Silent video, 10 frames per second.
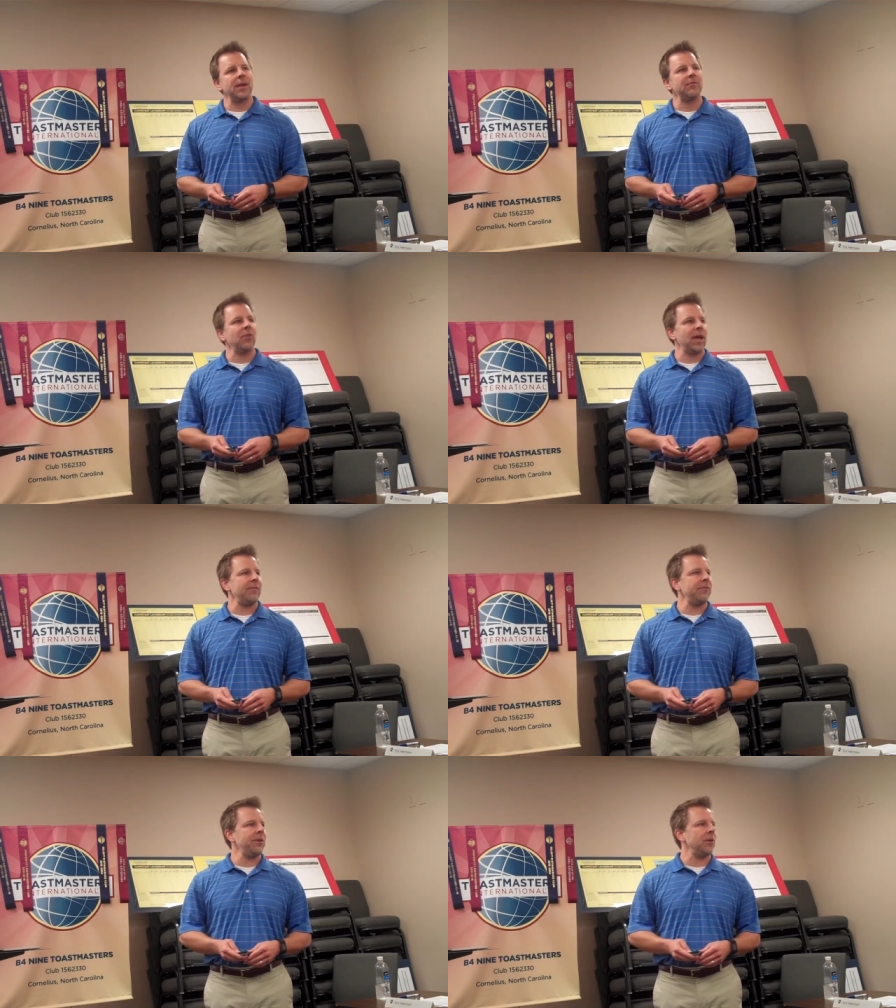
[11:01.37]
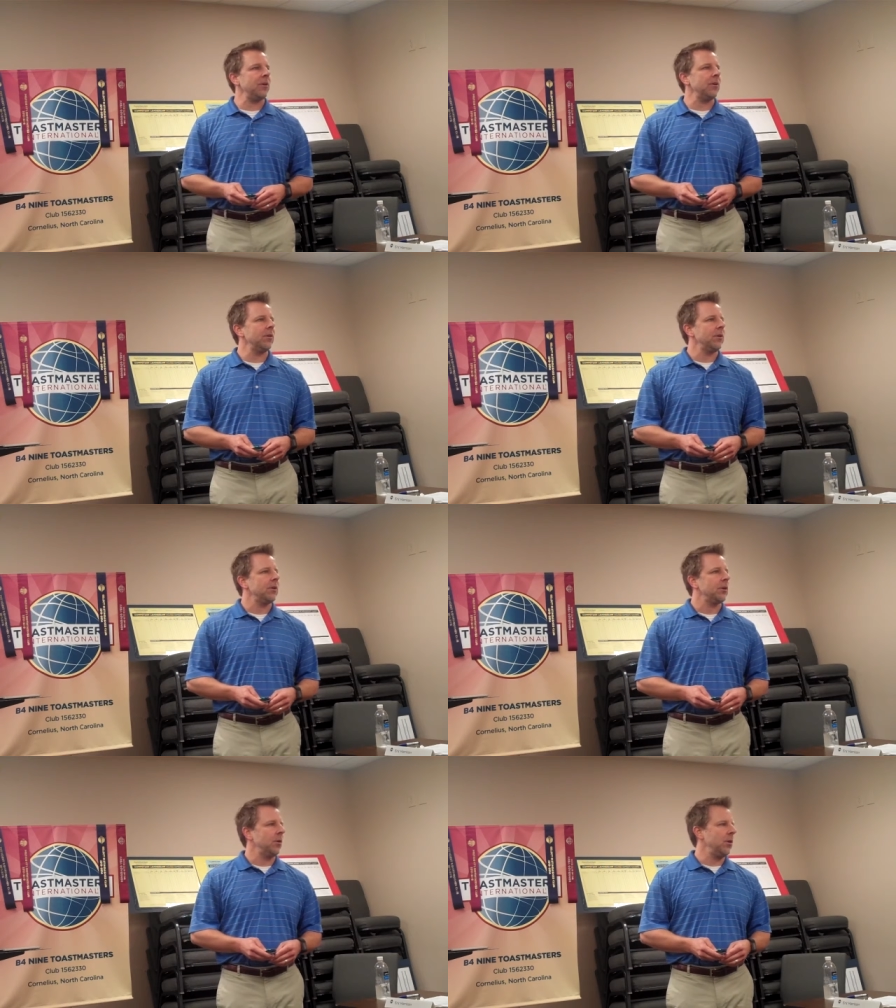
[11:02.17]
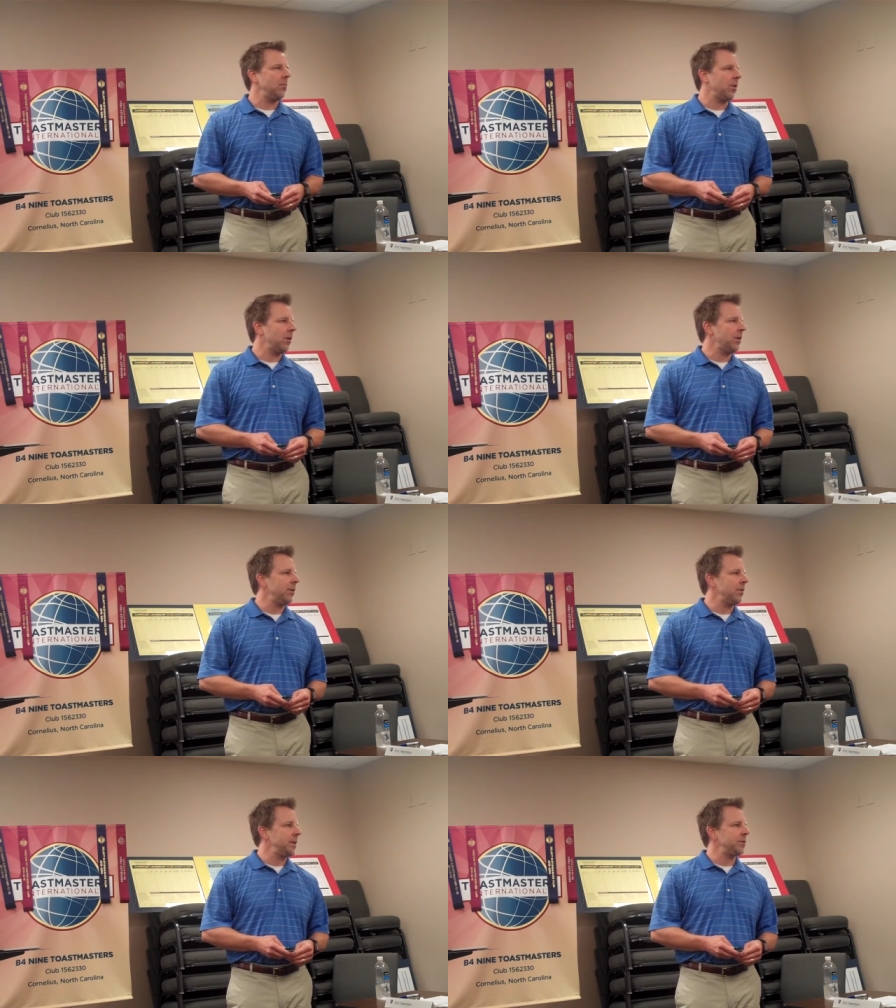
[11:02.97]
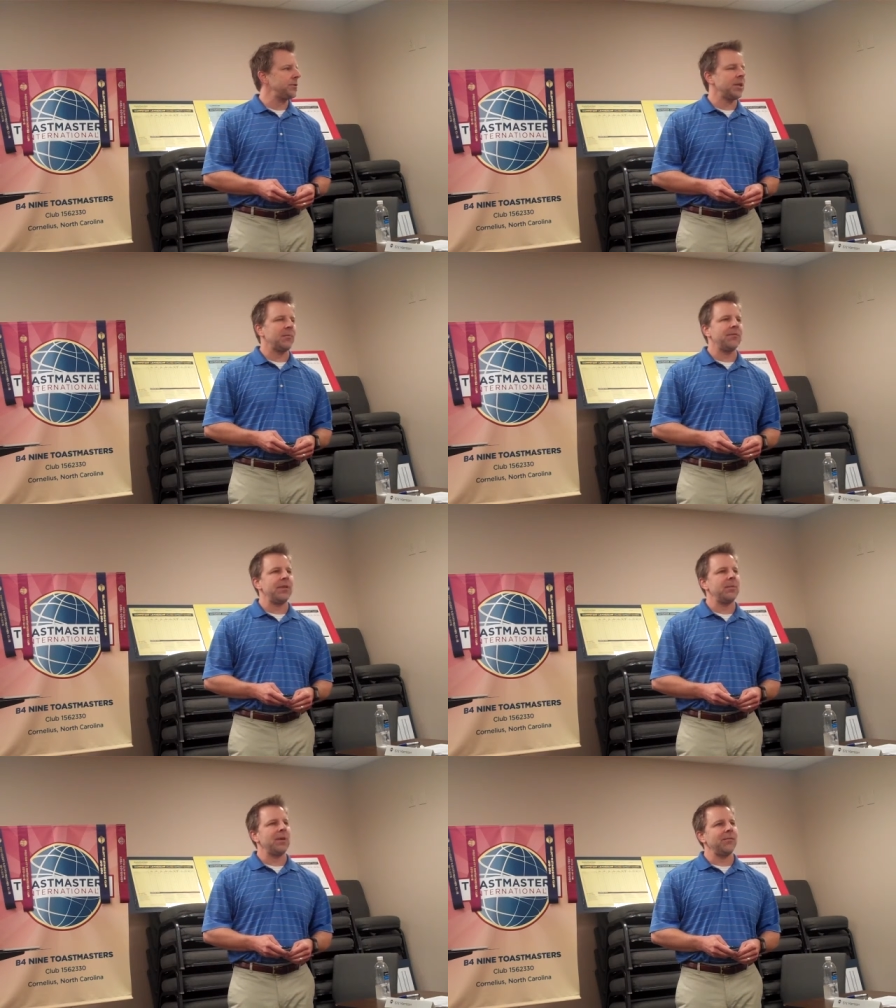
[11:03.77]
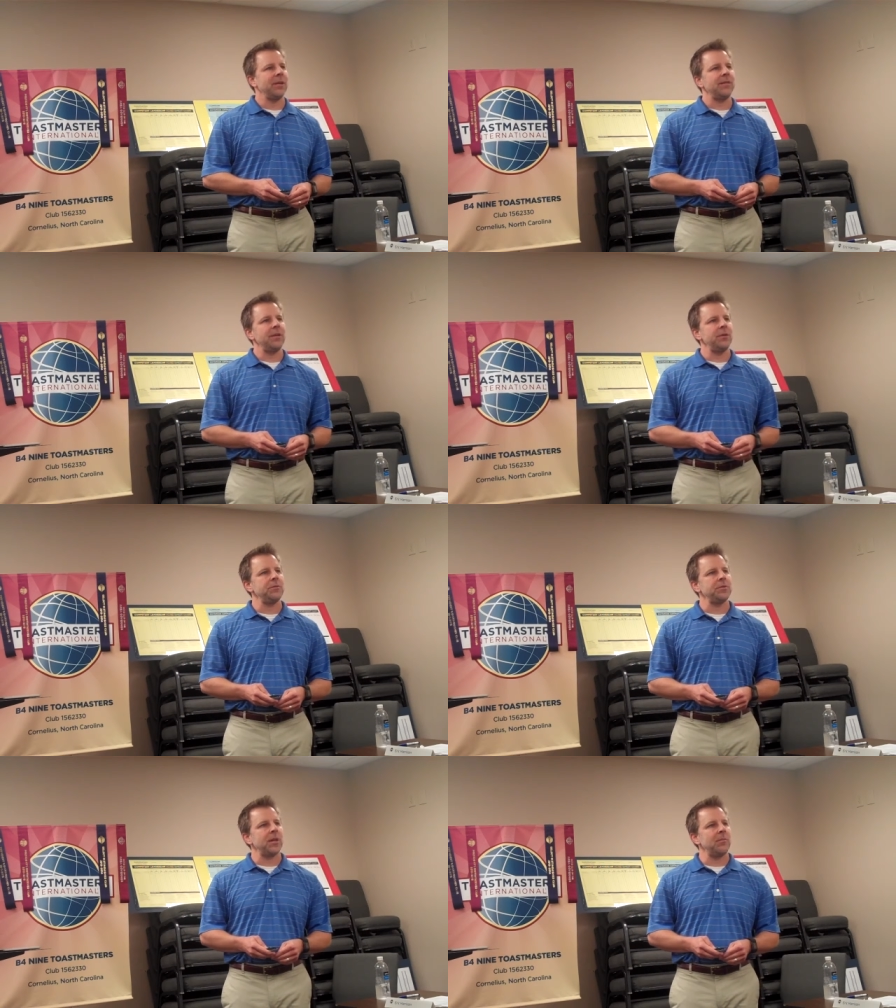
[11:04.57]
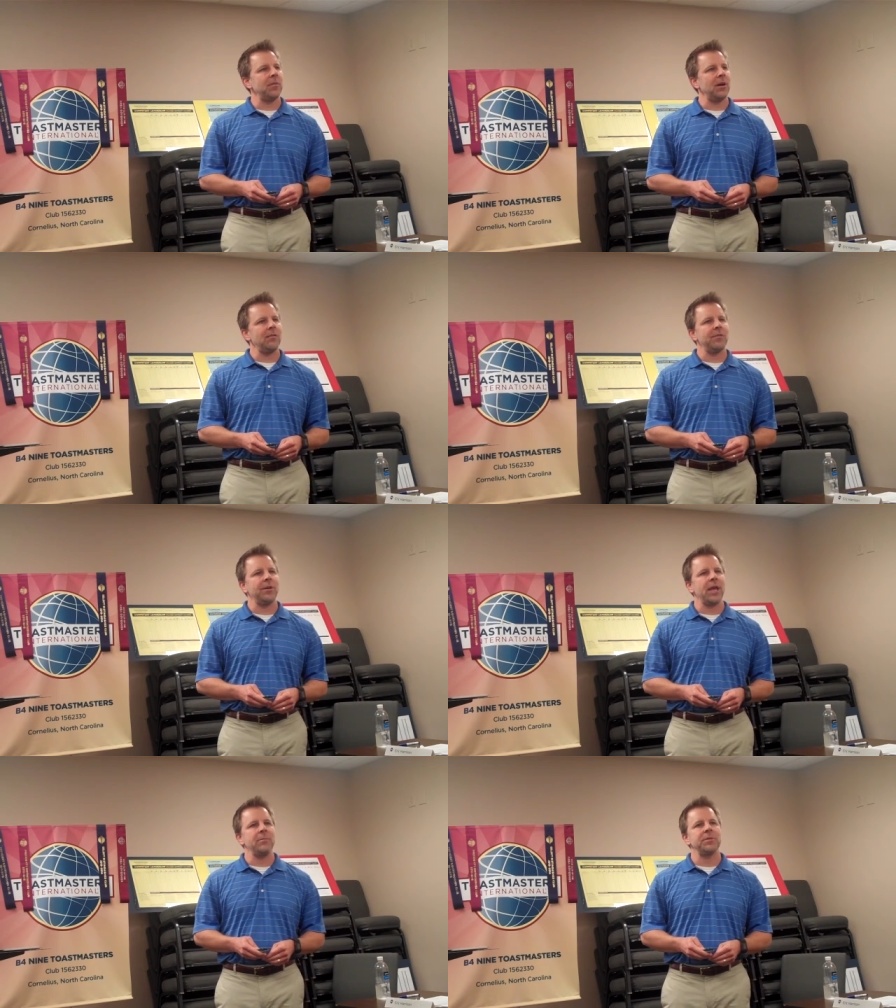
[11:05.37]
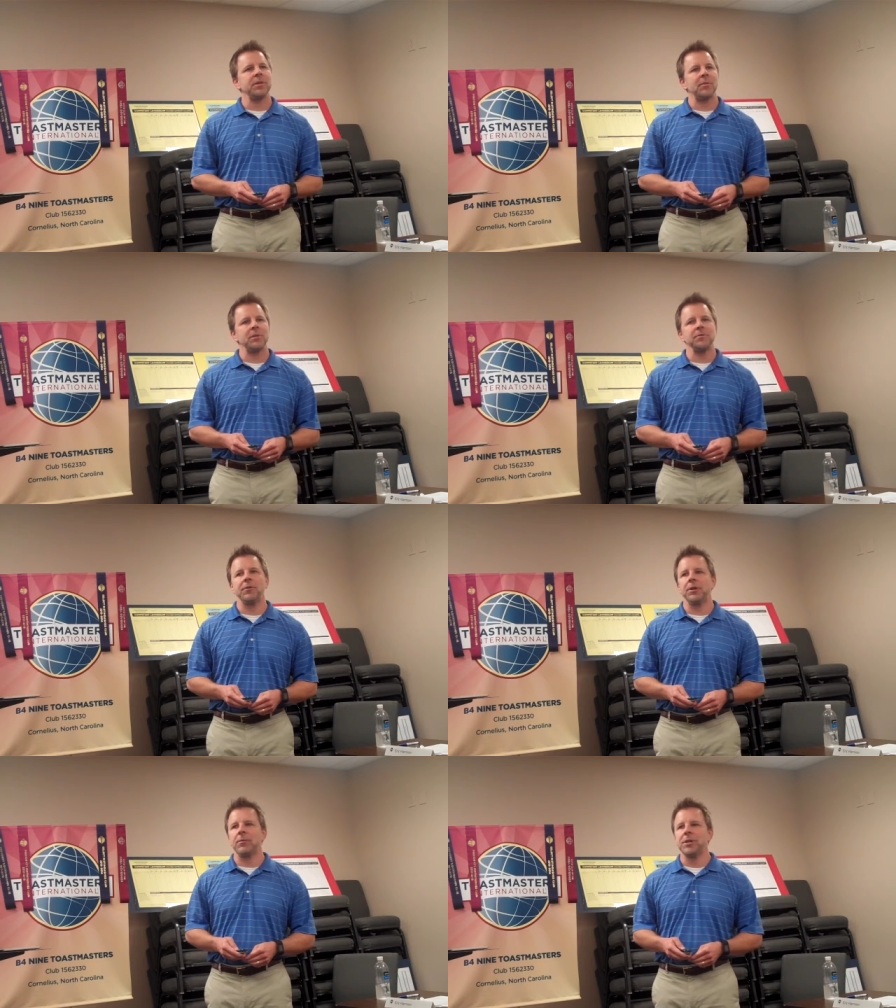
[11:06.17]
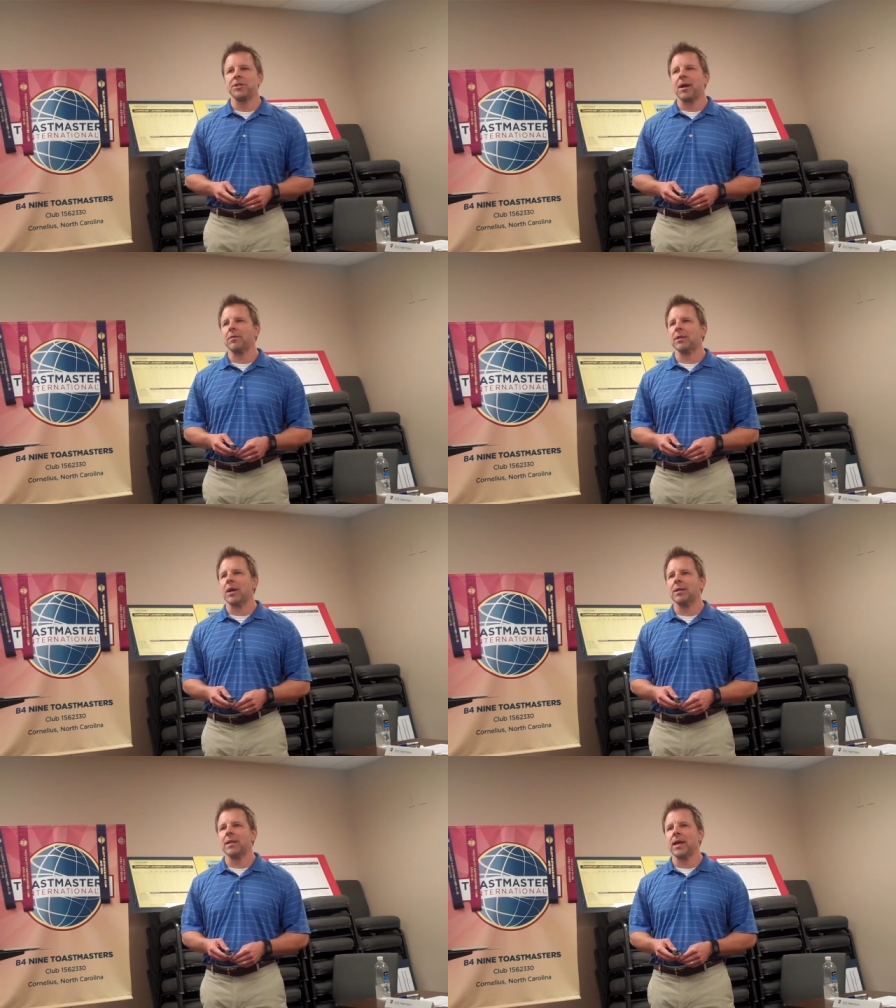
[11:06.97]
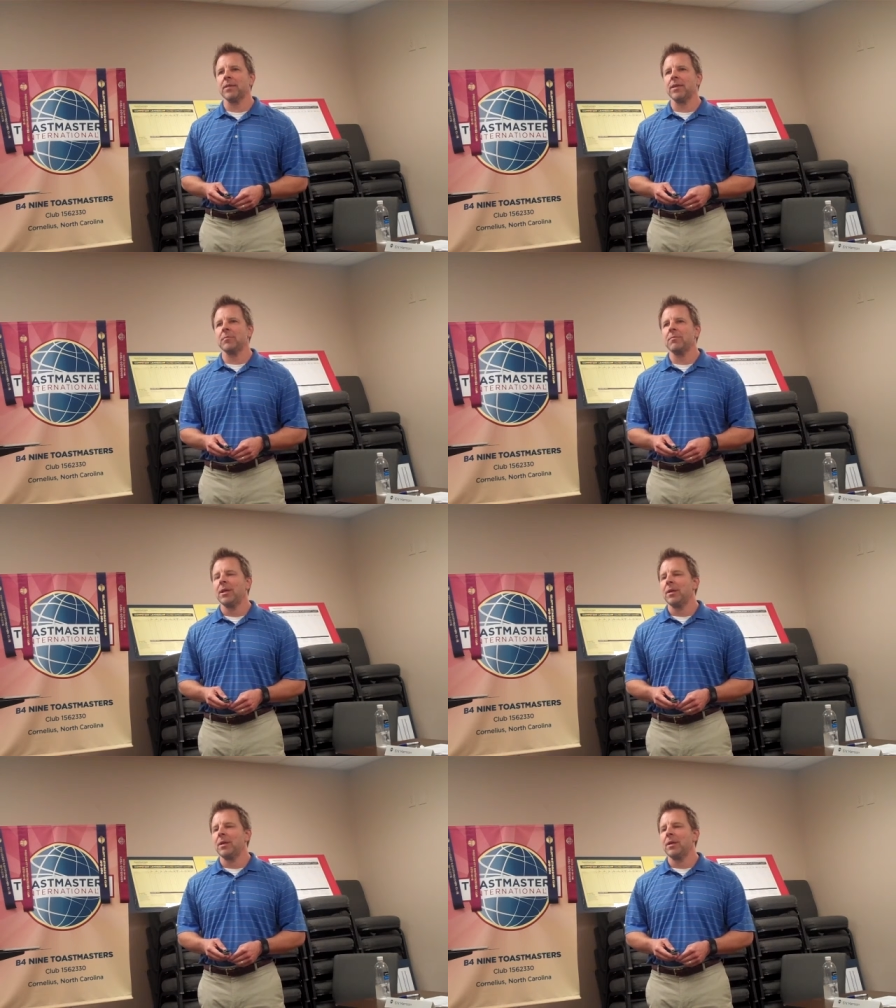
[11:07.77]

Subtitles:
that have left your current partner, these are some of them. I've given you some of their names and numbers for you to reach out and contact them.